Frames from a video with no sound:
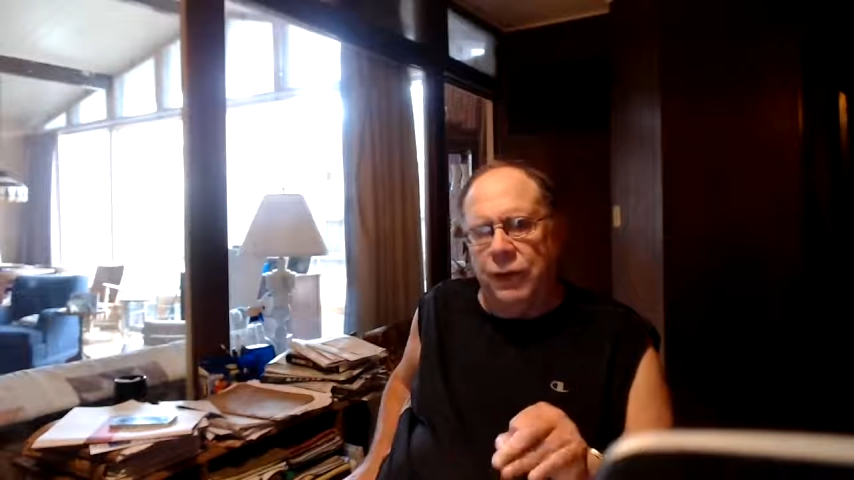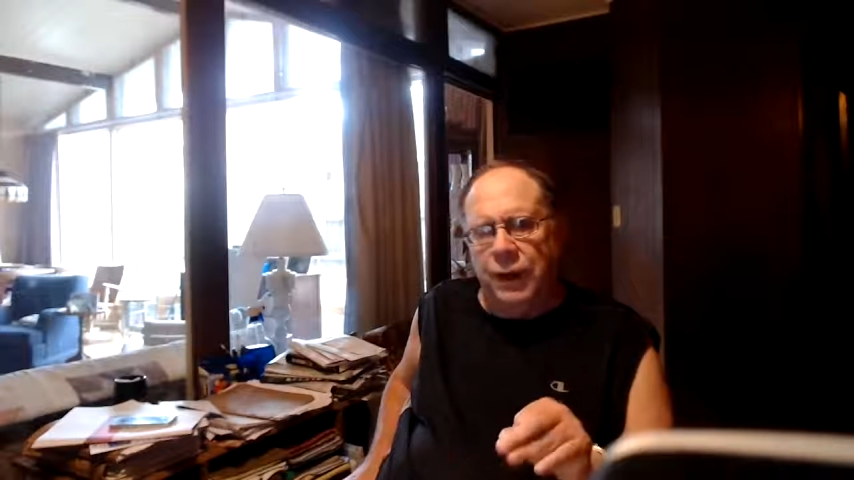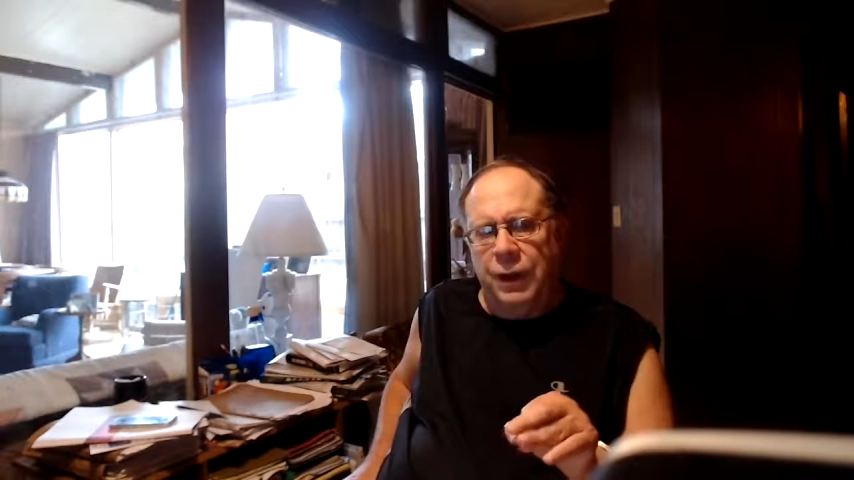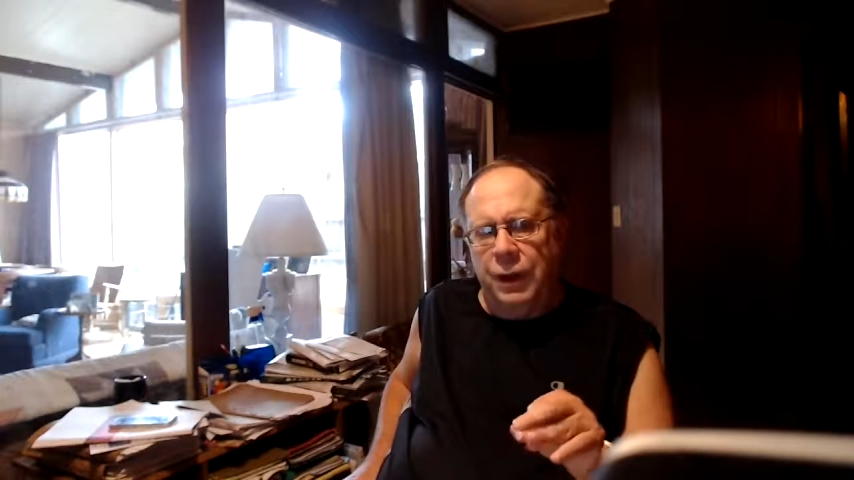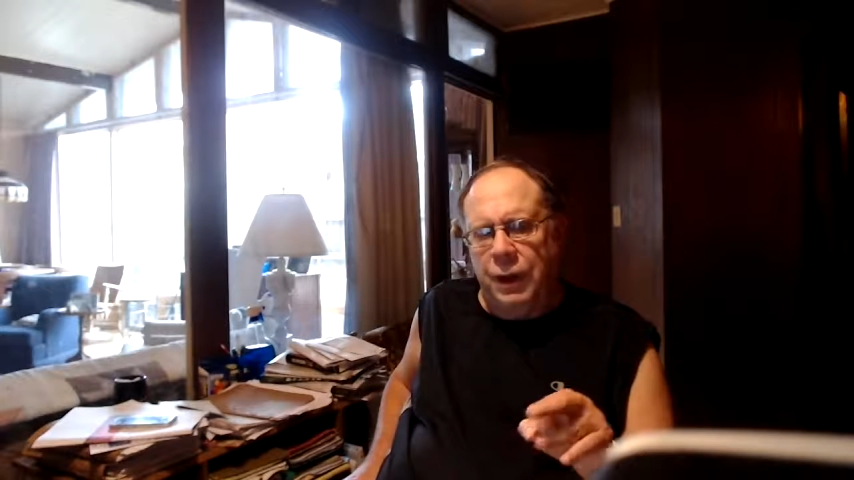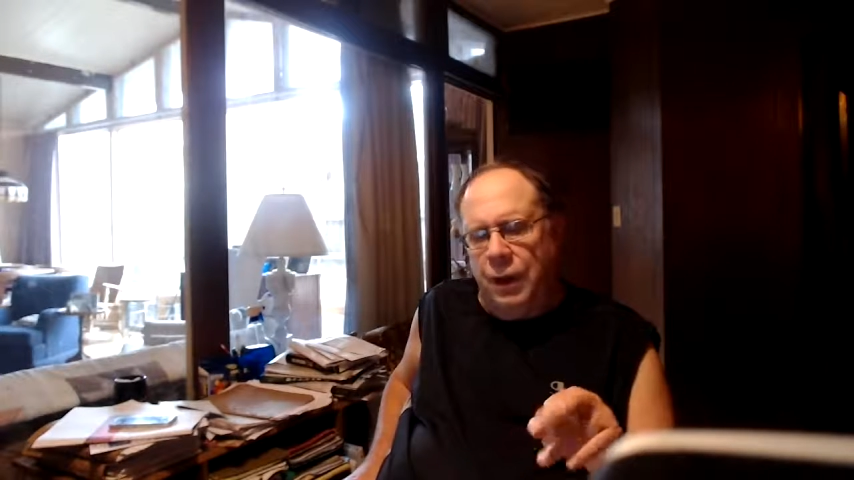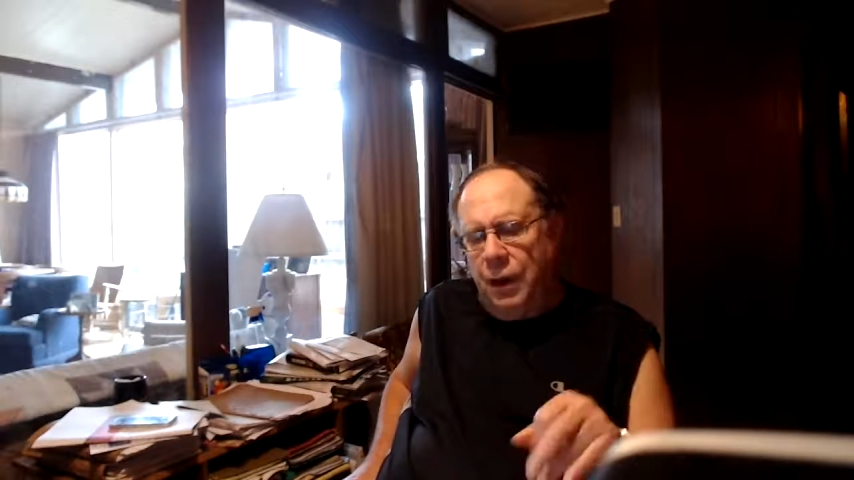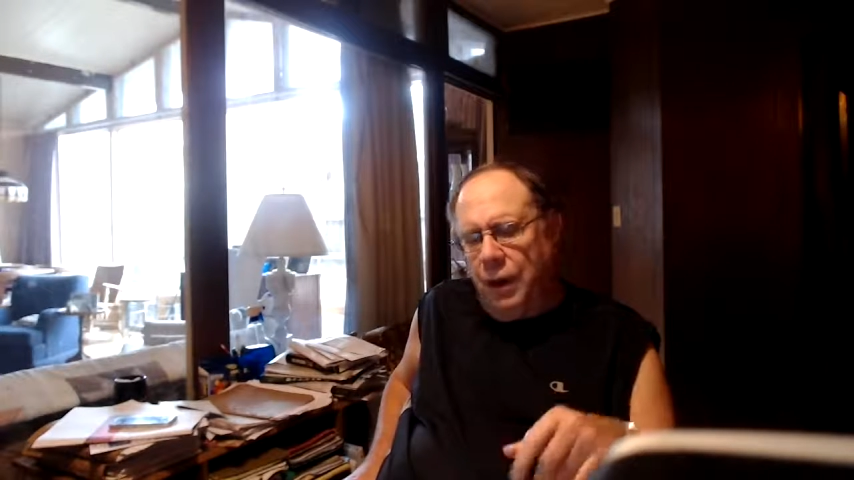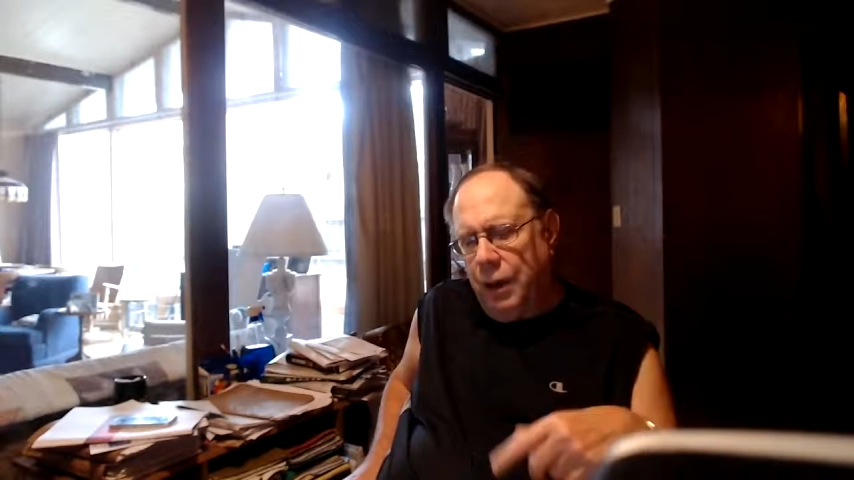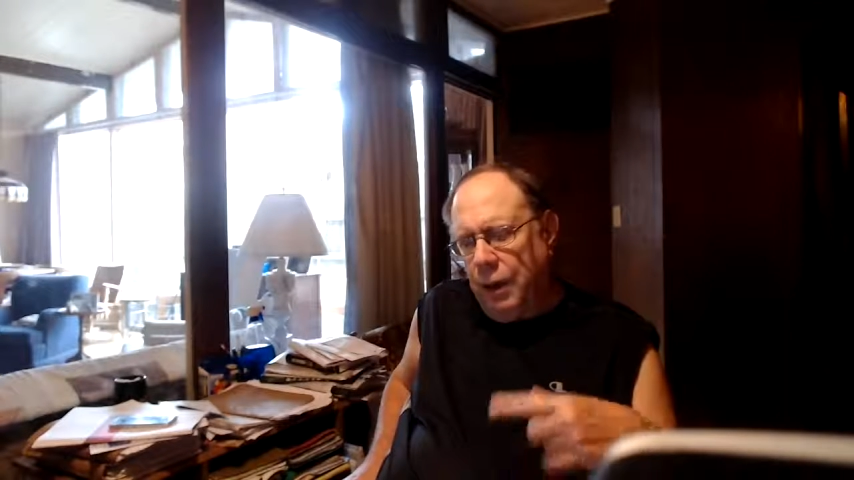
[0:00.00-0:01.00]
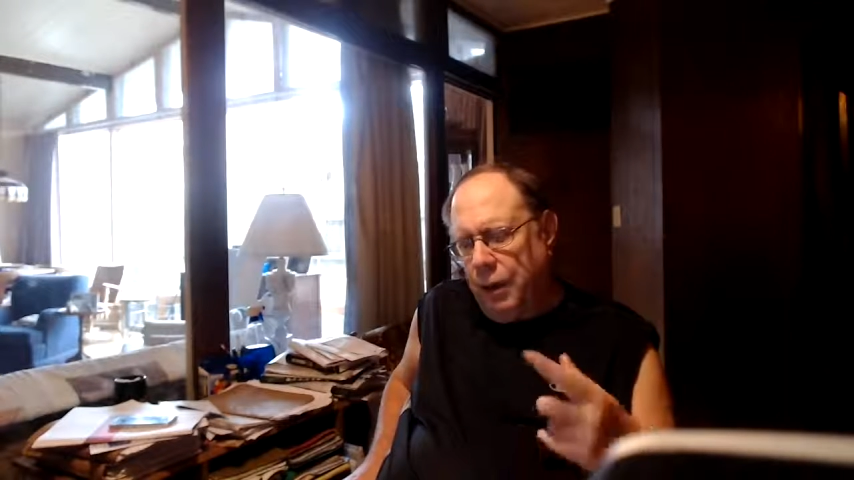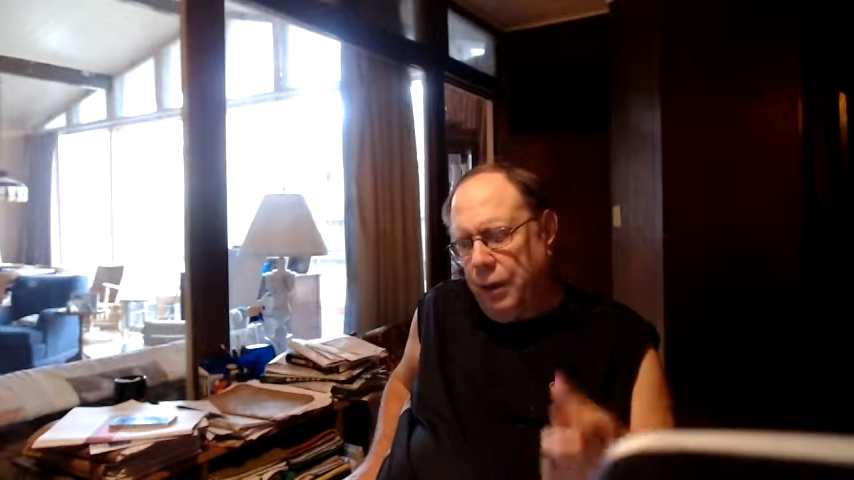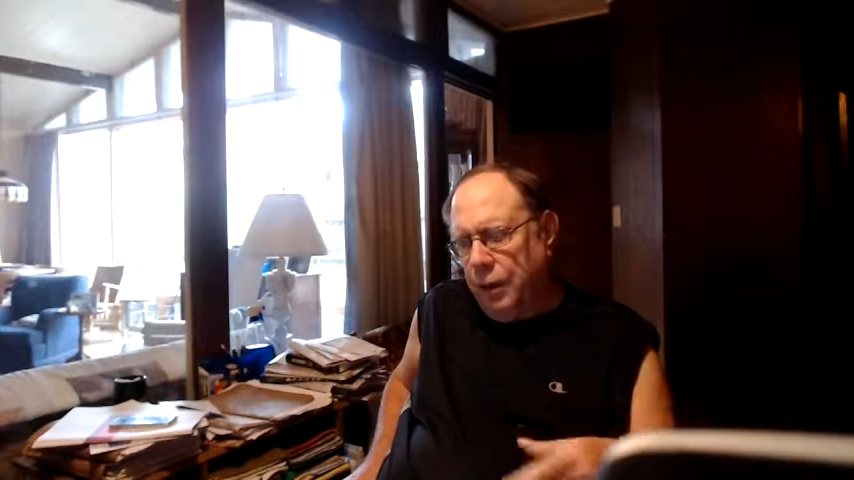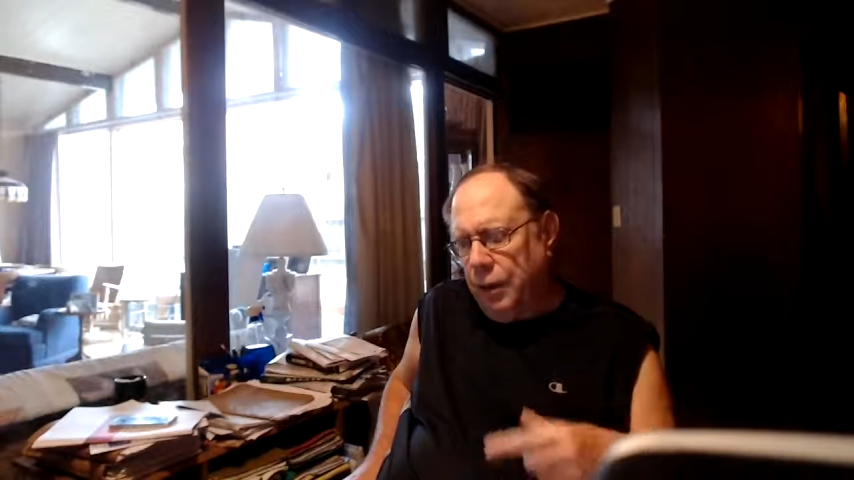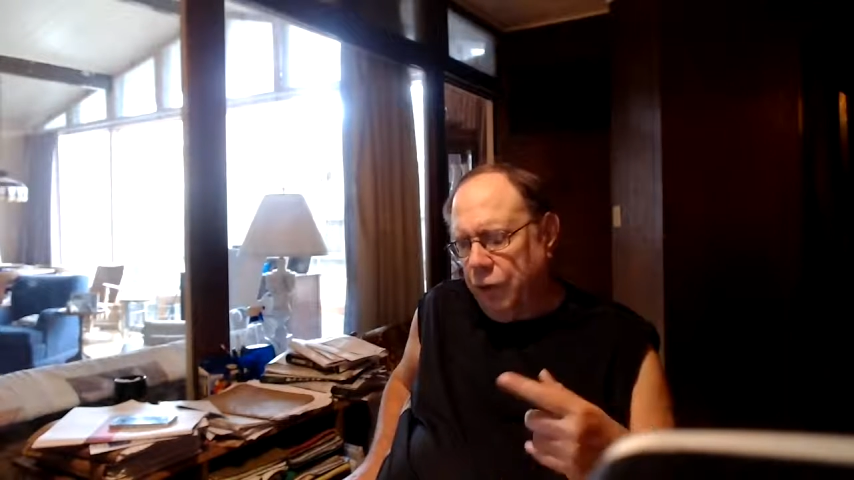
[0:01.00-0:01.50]
the
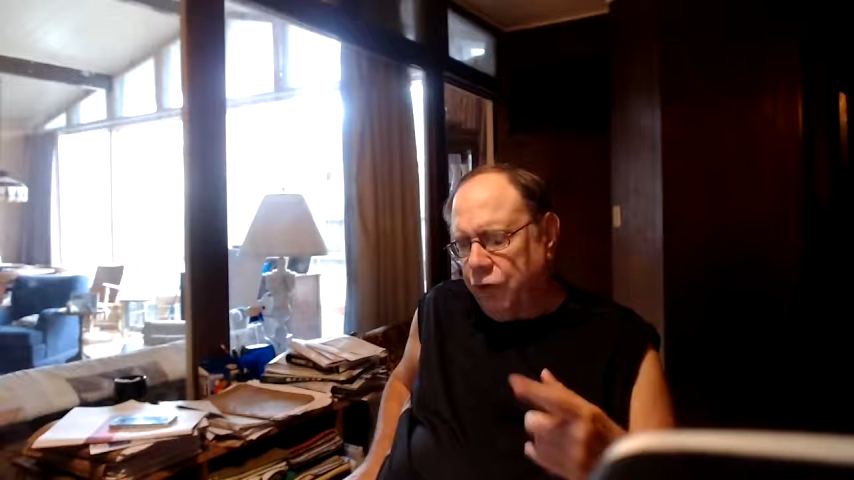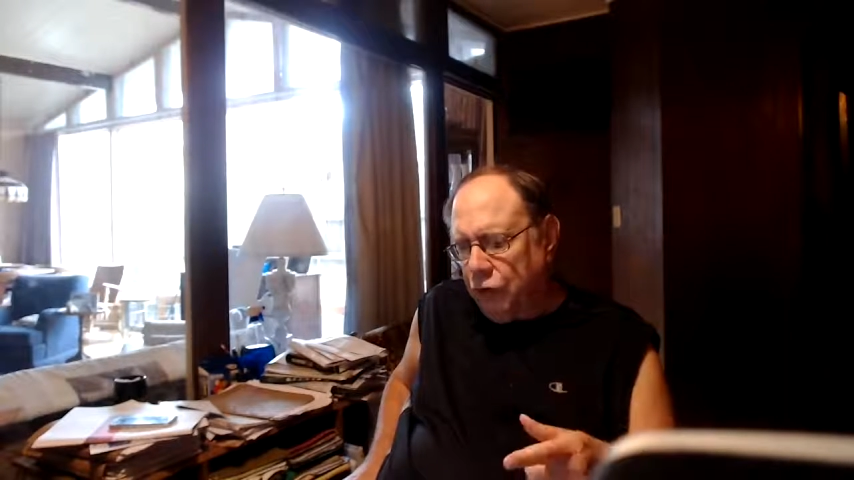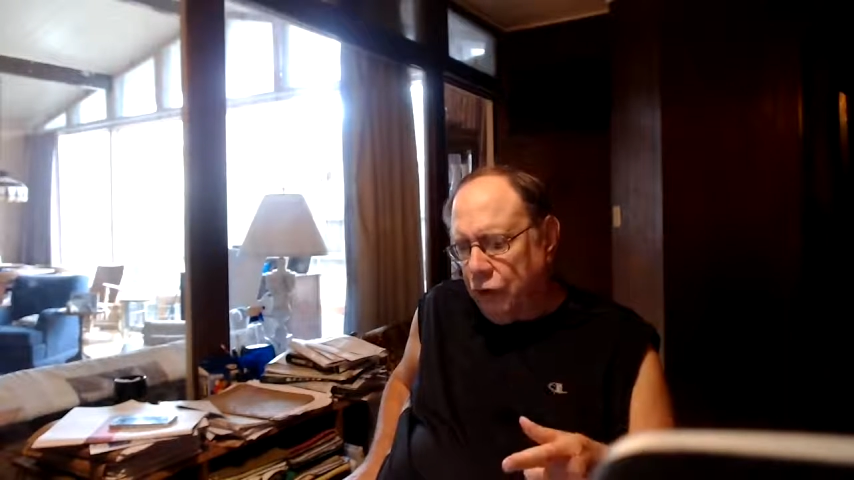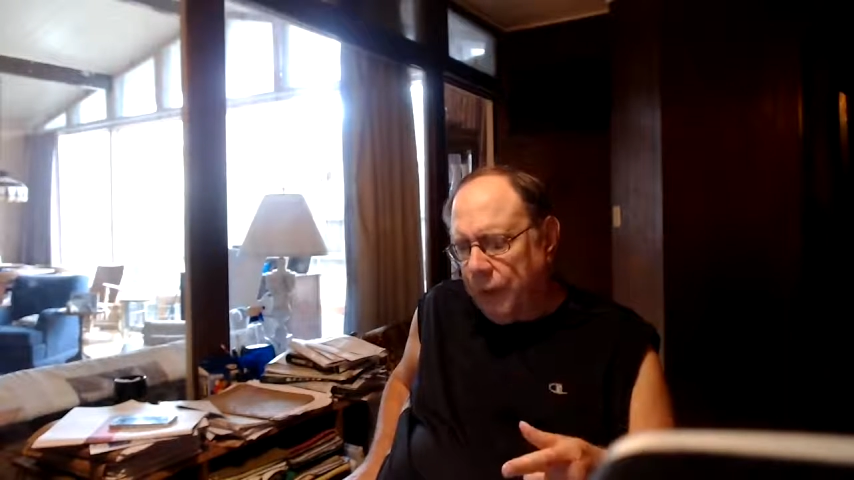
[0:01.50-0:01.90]
uh, social